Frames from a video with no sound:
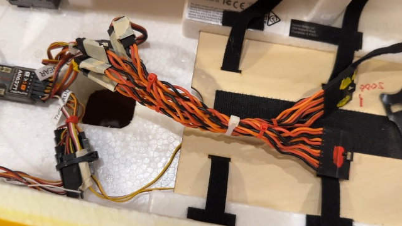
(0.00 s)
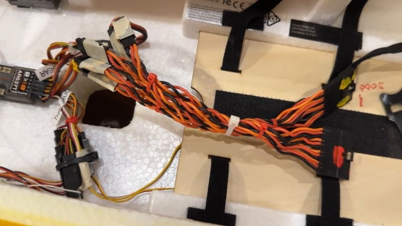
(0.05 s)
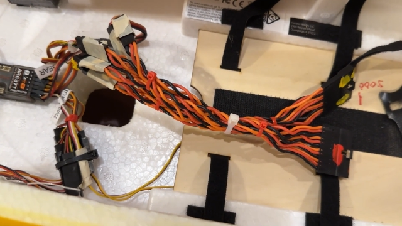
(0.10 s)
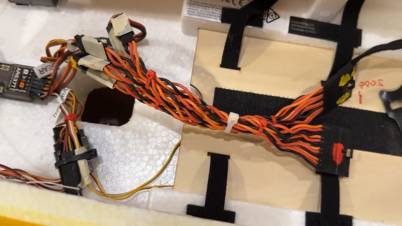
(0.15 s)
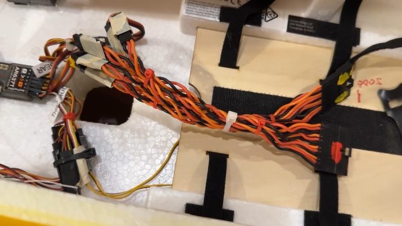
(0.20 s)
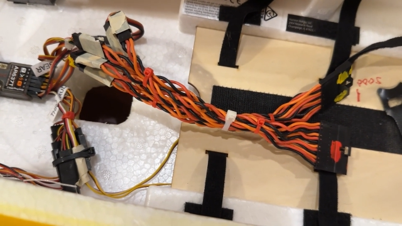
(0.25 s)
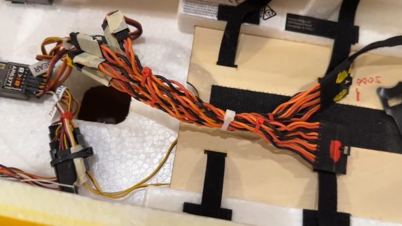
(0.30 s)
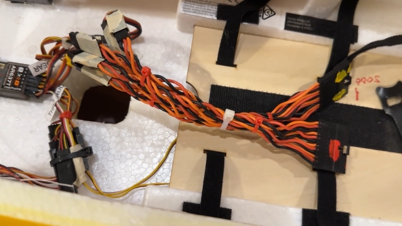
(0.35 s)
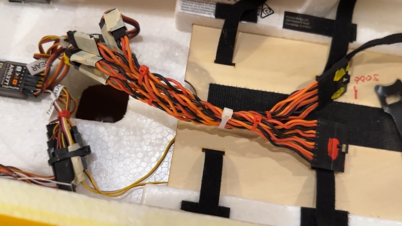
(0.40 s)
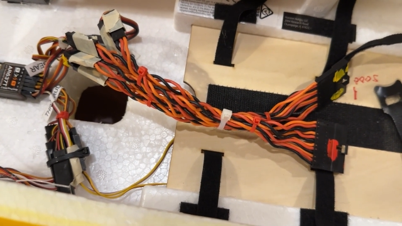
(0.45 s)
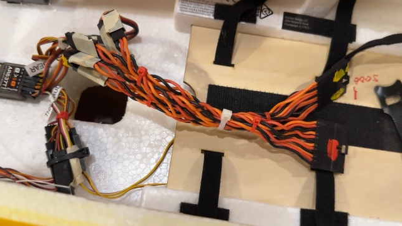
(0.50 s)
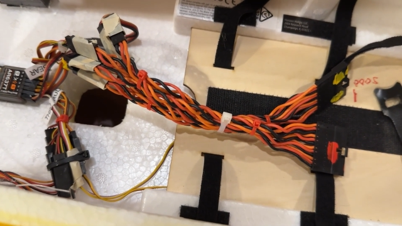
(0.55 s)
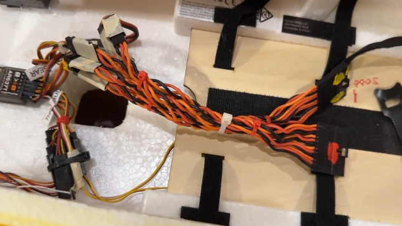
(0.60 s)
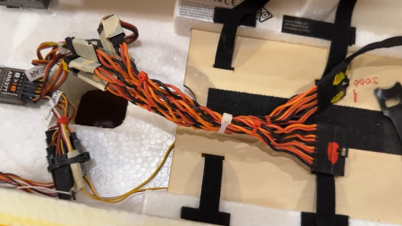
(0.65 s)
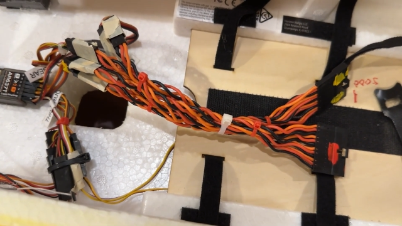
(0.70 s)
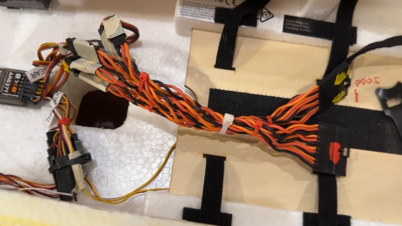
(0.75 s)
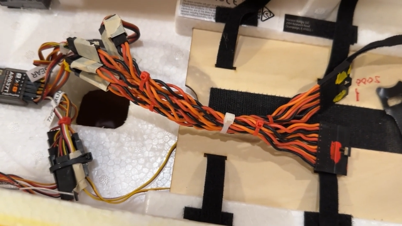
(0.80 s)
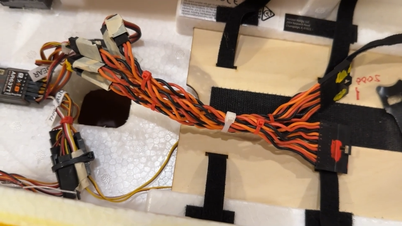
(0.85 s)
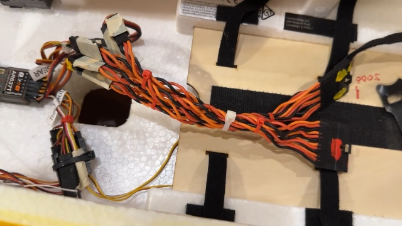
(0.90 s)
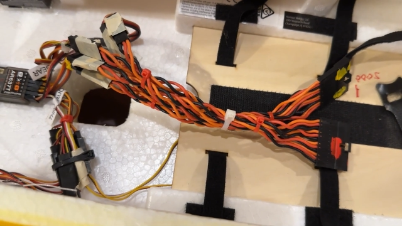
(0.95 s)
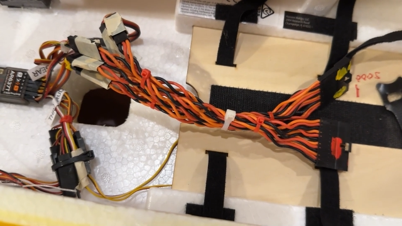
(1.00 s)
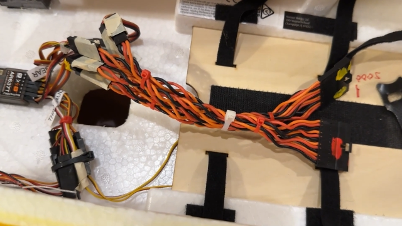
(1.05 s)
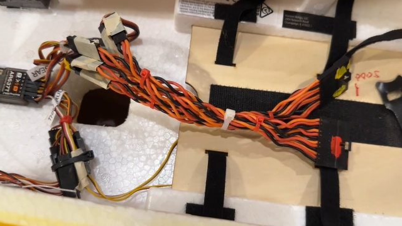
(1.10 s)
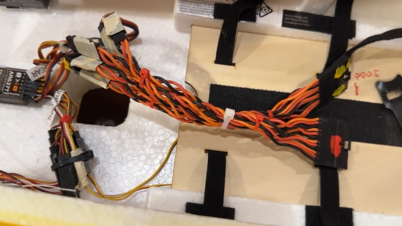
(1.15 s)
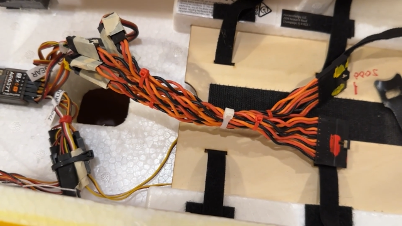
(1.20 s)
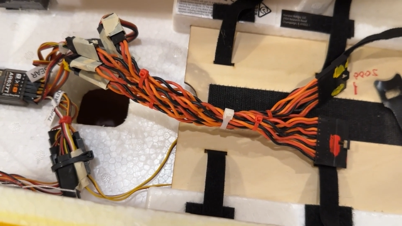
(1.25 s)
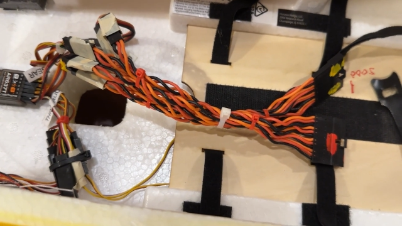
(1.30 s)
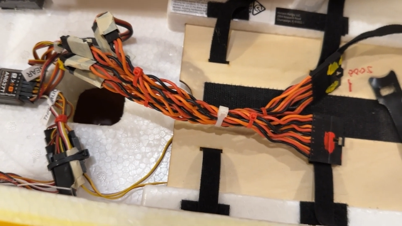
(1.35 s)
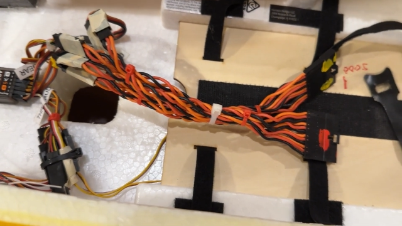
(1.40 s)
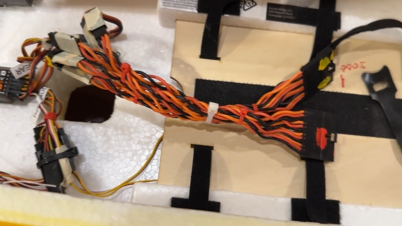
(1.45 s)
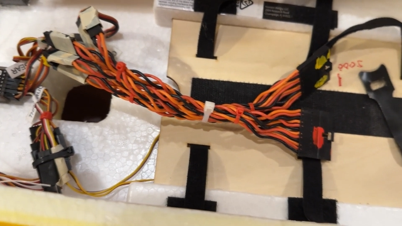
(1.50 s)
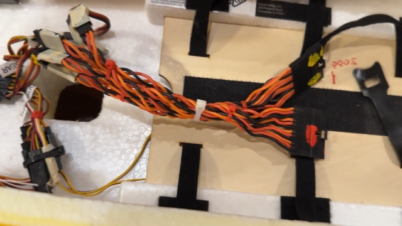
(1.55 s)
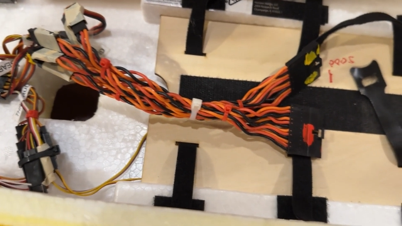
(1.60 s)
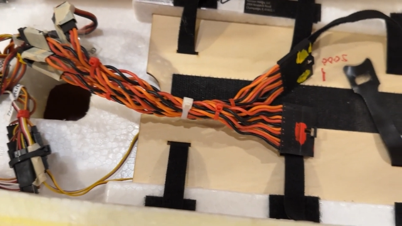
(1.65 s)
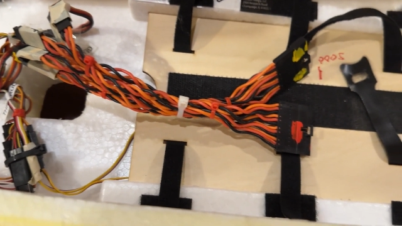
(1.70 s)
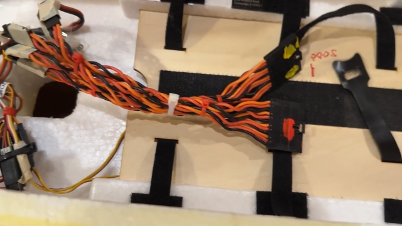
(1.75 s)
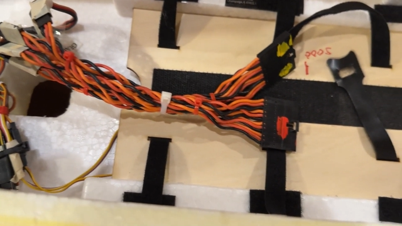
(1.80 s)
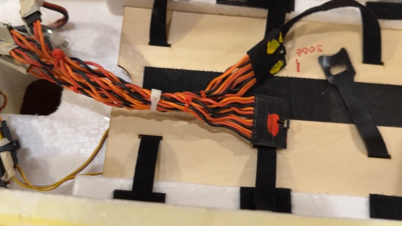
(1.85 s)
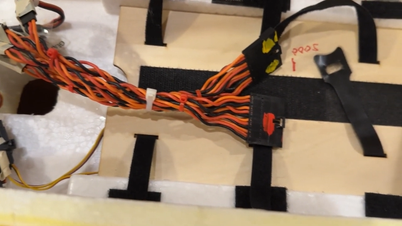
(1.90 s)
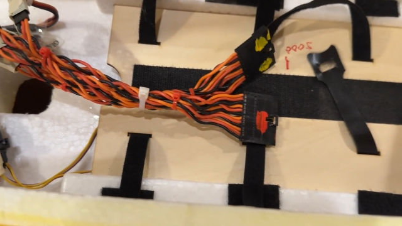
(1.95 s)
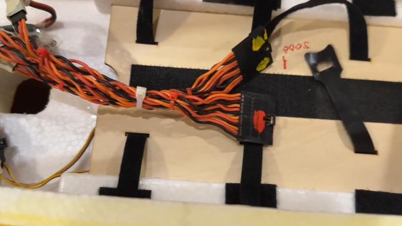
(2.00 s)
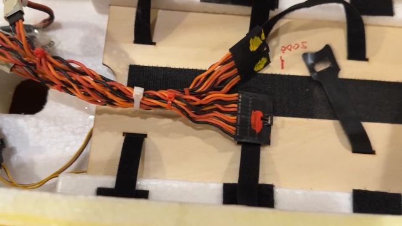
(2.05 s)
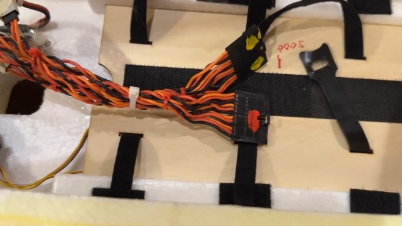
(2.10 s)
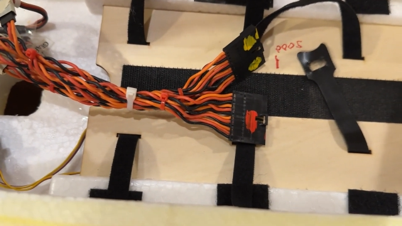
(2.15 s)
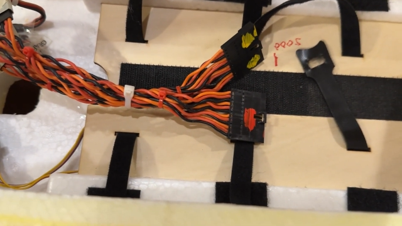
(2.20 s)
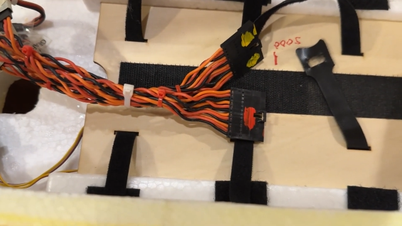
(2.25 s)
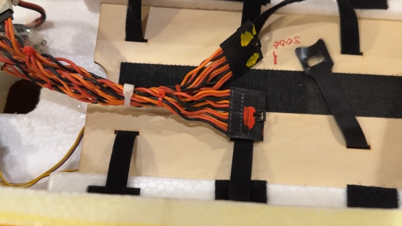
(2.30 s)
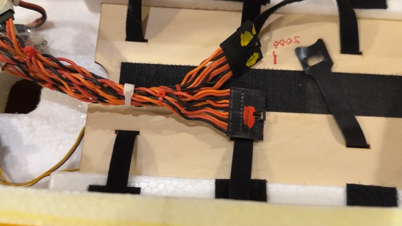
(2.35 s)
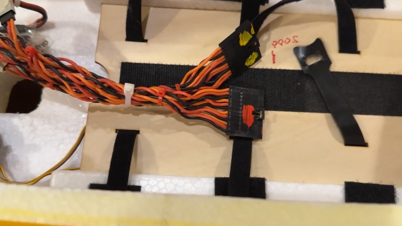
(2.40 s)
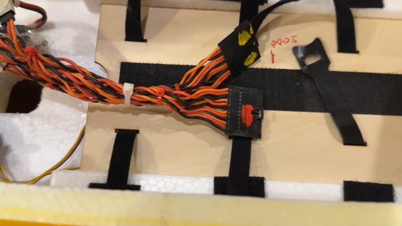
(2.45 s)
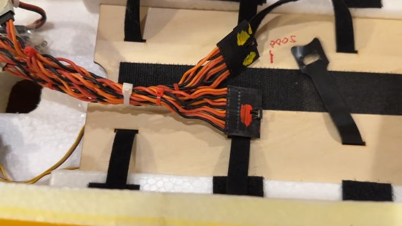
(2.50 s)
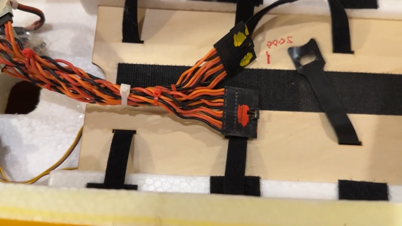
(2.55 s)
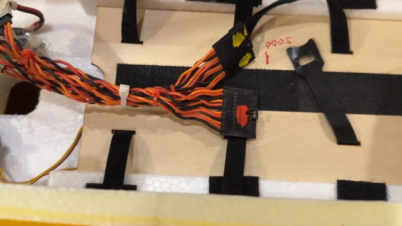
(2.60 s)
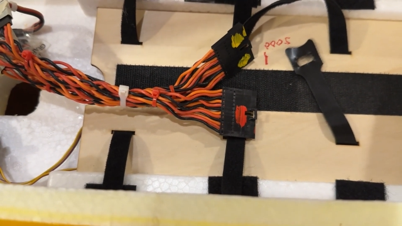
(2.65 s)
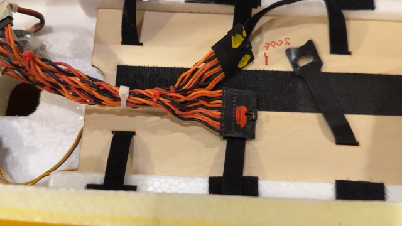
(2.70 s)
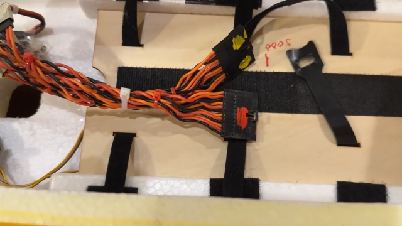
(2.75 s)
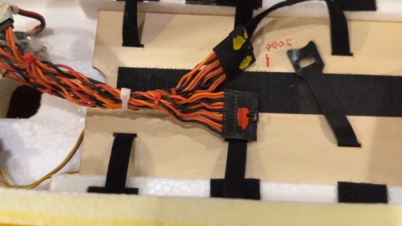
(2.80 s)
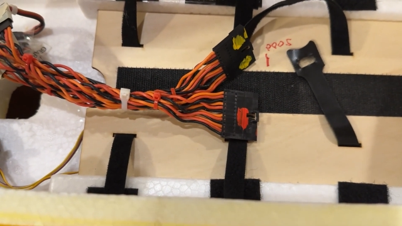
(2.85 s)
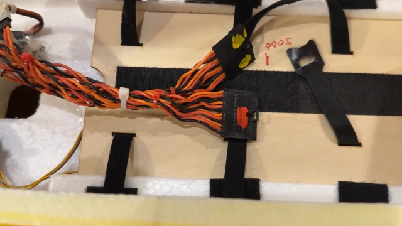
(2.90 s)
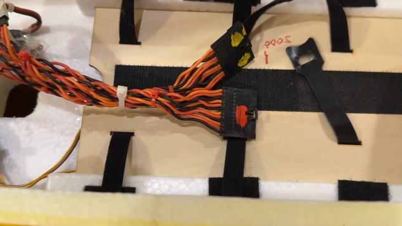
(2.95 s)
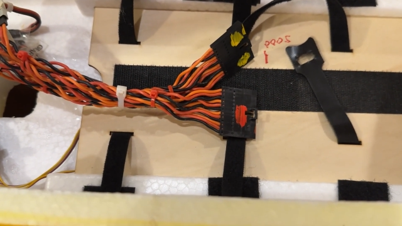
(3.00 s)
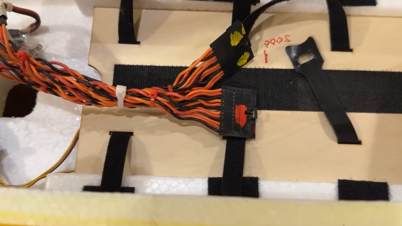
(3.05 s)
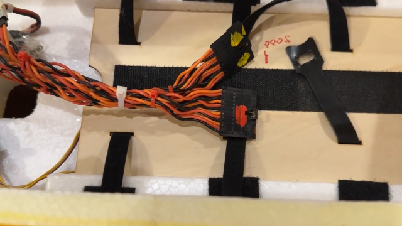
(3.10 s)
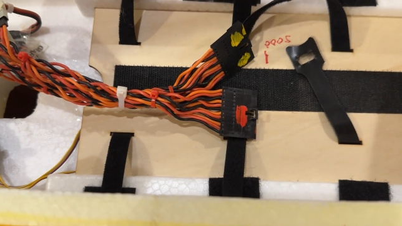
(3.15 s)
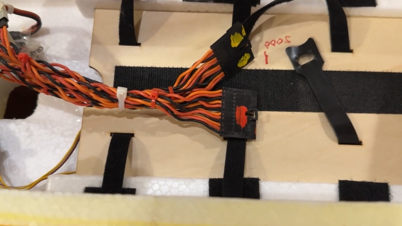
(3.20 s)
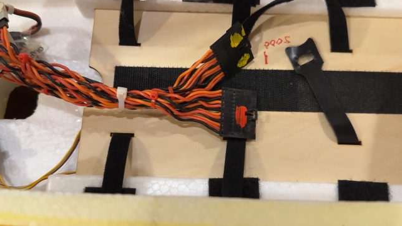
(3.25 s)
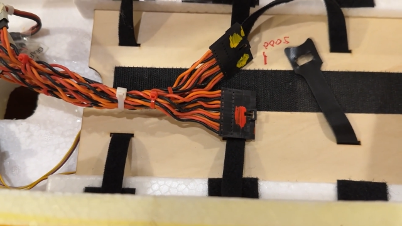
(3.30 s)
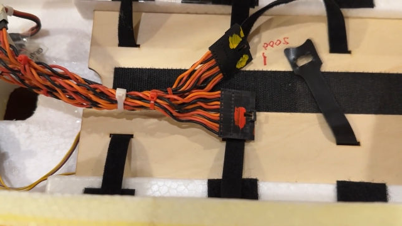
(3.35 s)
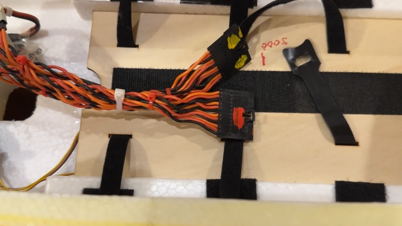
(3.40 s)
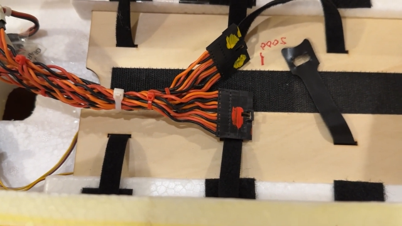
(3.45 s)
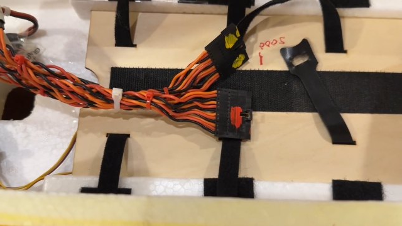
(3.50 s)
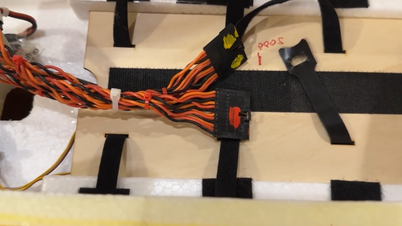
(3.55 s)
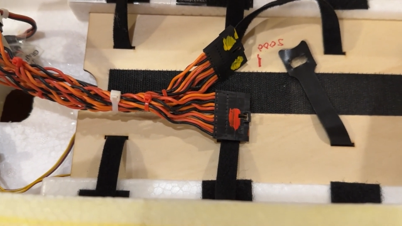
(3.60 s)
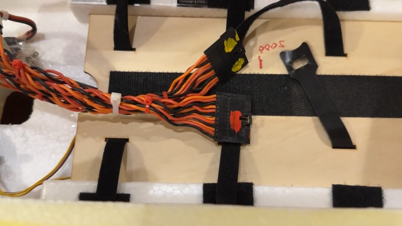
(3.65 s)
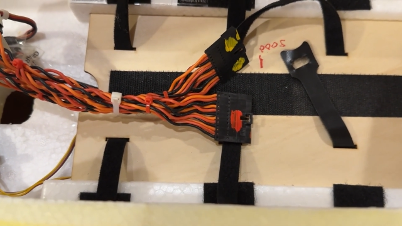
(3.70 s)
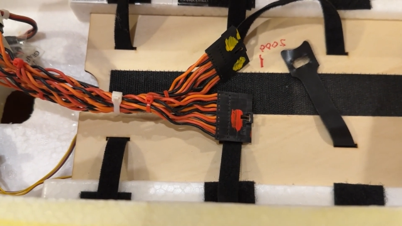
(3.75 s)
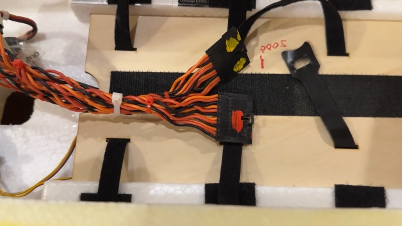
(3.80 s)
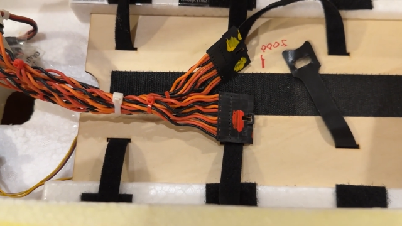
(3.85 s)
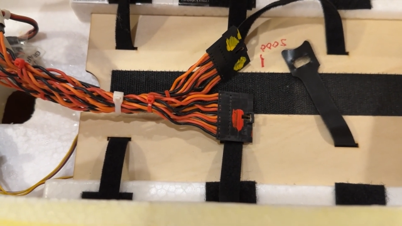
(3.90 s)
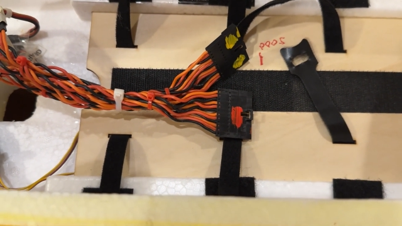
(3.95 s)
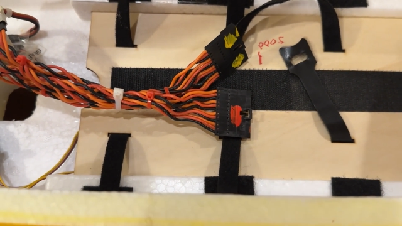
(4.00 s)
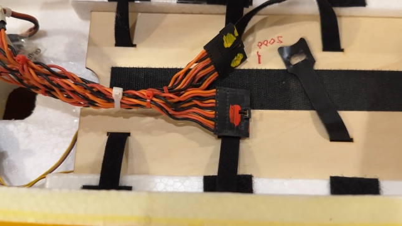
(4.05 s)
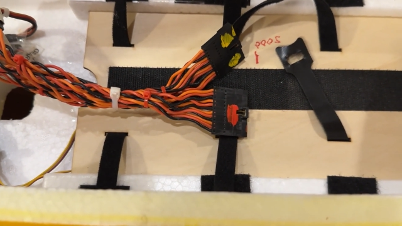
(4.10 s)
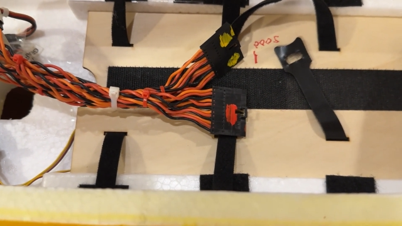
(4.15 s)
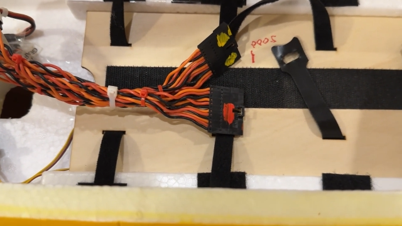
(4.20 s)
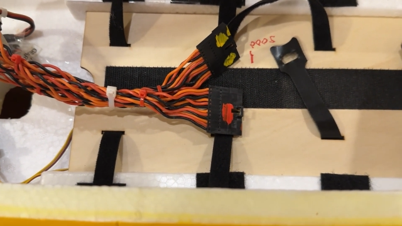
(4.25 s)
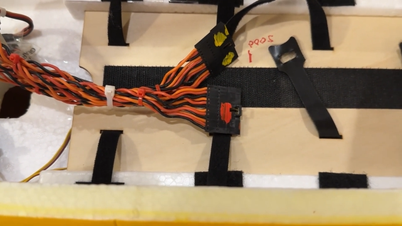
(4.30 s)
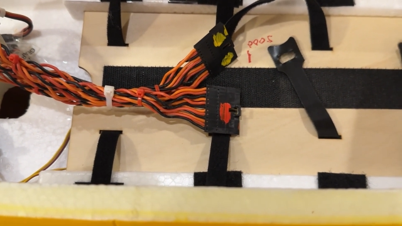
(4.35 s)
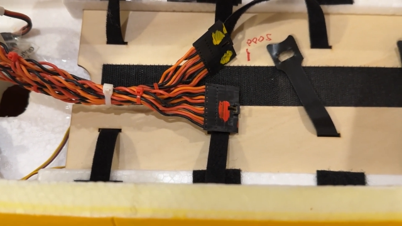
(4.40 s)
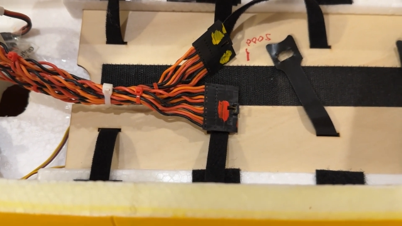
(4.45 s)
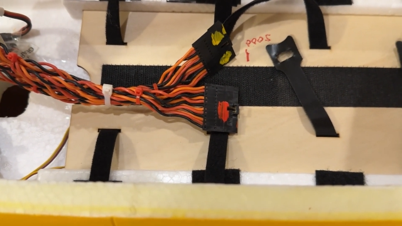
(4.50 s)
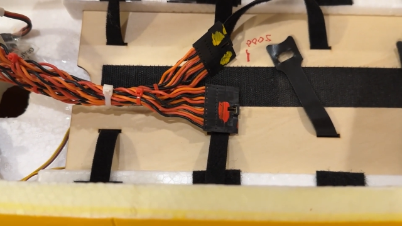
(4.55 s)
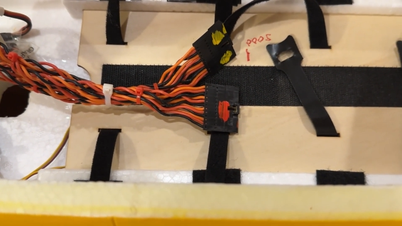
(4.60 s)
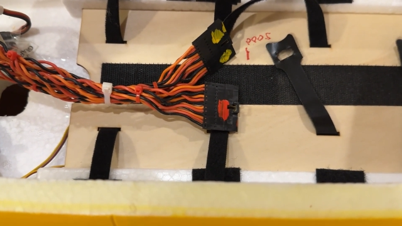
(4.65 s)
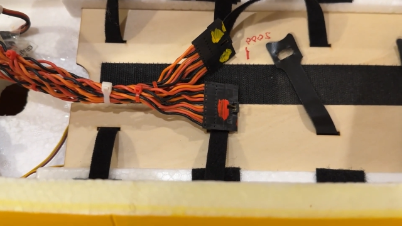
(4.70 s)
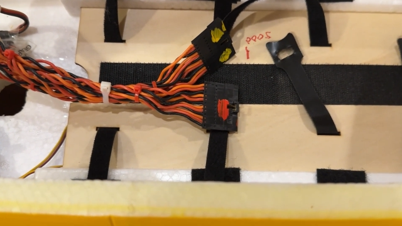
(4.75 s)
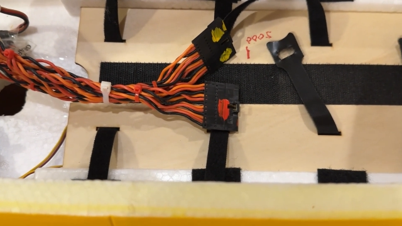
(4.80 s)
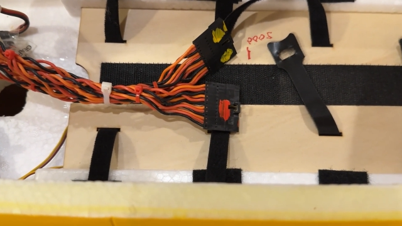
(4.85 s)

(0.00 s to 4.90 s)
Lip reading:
(no speaker visible)